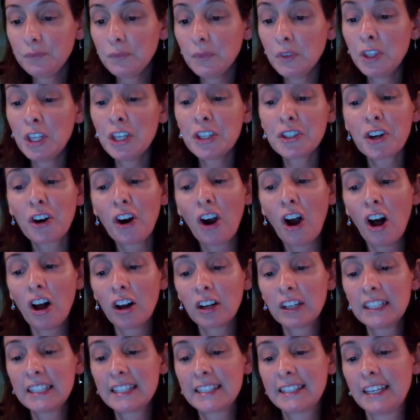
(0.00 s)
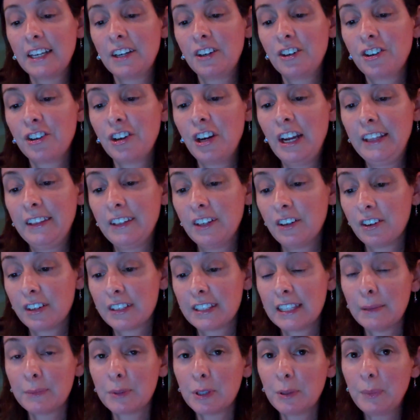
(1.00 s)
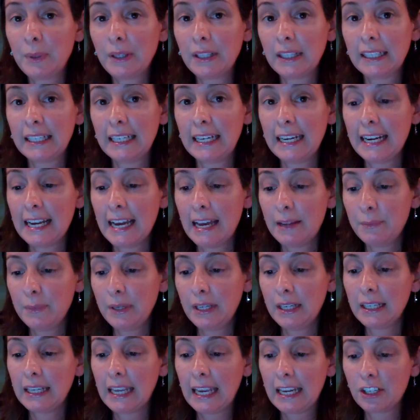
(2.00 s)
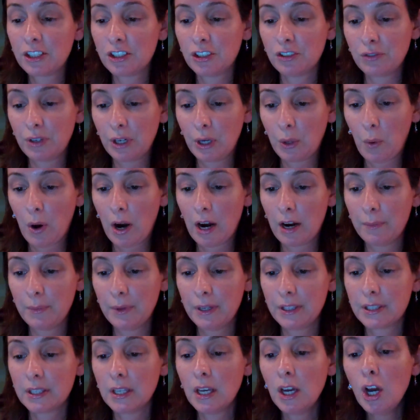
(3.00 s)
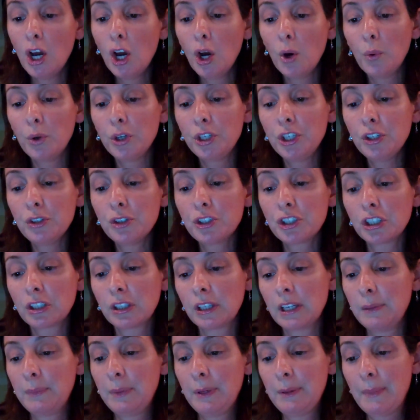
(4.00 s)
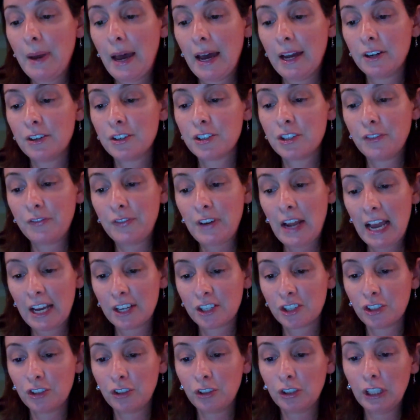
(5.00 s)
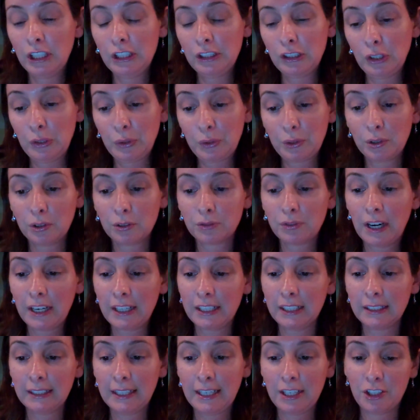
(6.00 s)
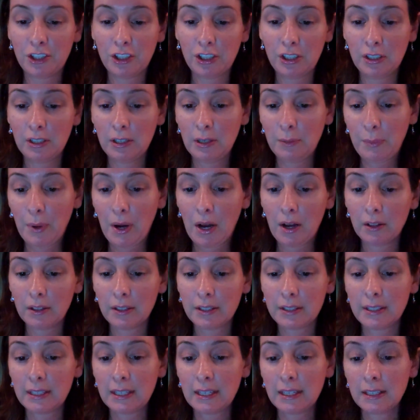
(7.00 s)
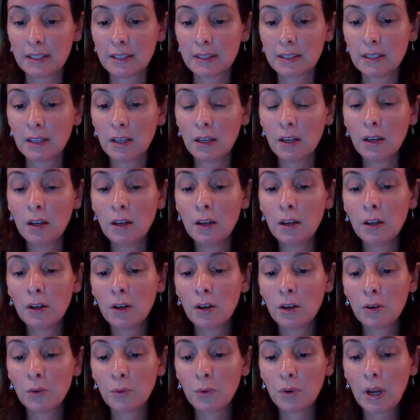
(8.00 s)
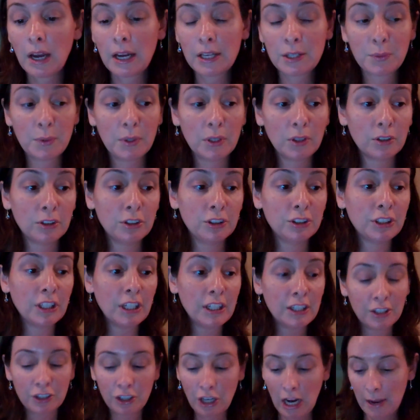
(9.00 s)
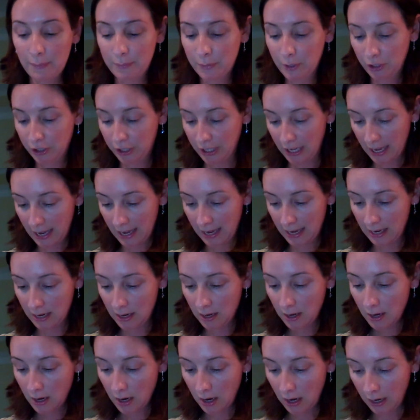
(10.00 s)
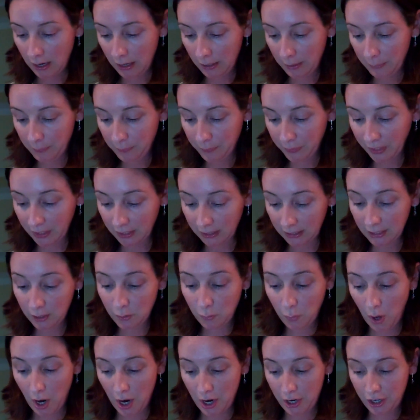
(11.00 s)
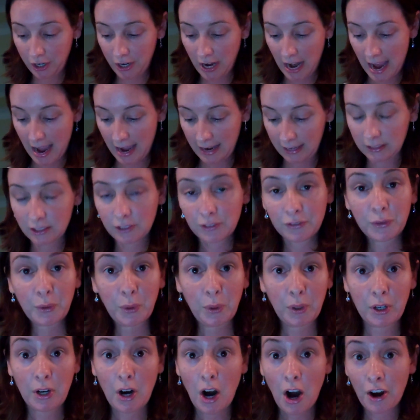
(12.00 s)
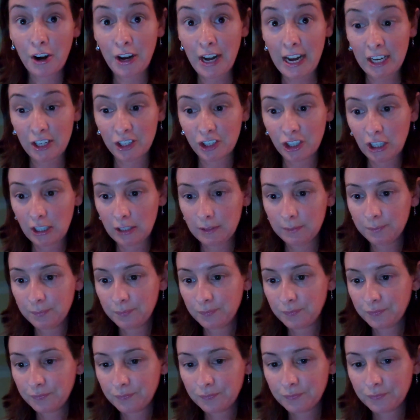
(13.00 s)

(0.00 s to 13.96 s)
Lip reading: These are all considered, and their acceptability and mitigation requirements would usually be matters of national and local regulation and policies. As we learned in Chapter 10, the Clean Water Act for our nation.